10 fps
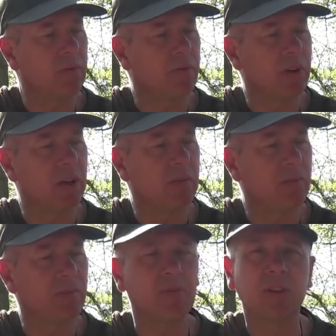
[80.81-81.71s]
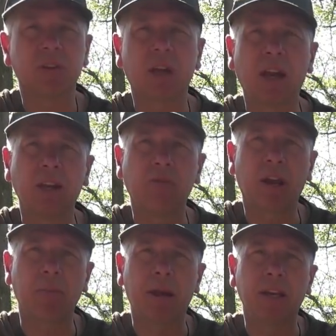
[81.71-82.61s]
for daily
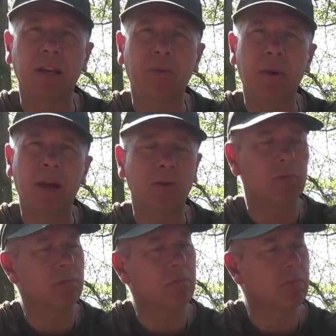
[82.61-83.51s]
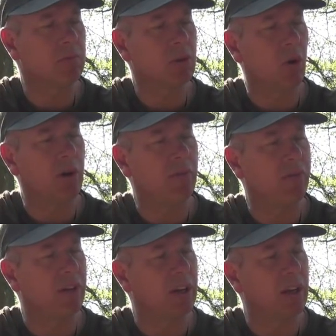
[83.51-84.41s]
recommended amount. It's got everything in